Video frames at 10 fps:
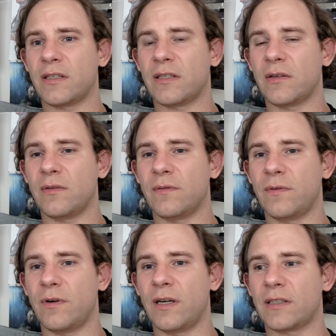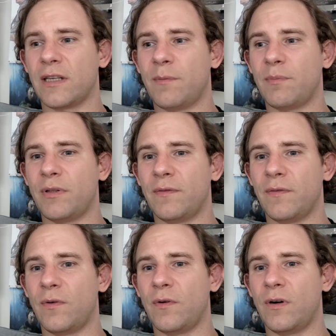So for example,
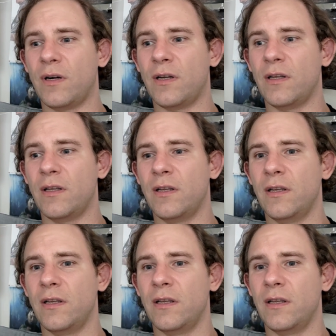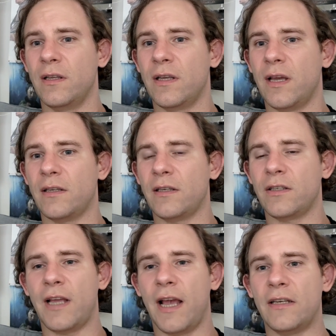for
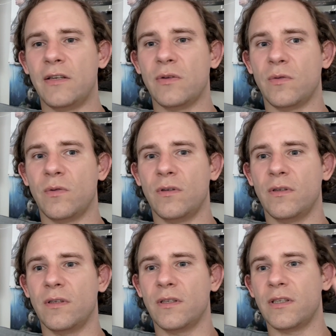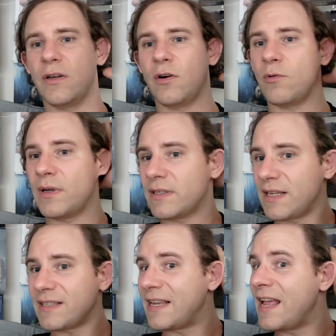Kenichi Endo, she always
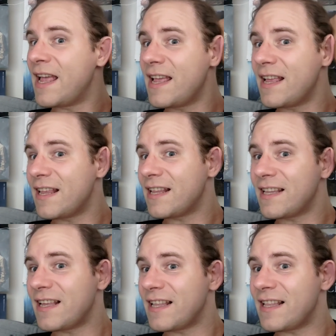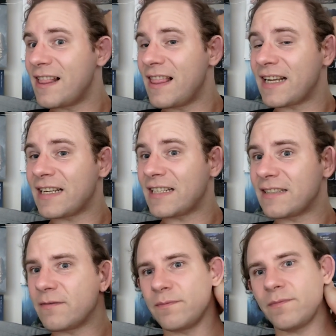does the like,
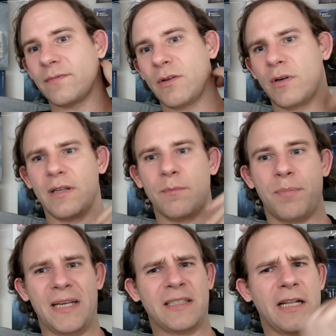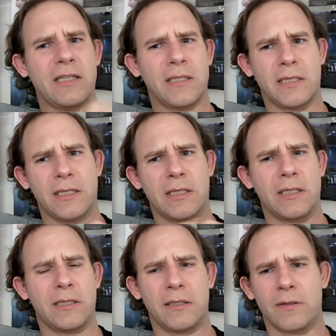what, the
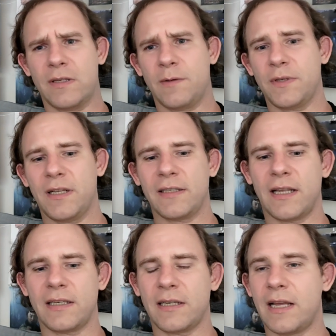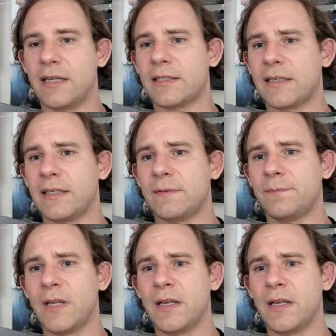pigtails or something like that, and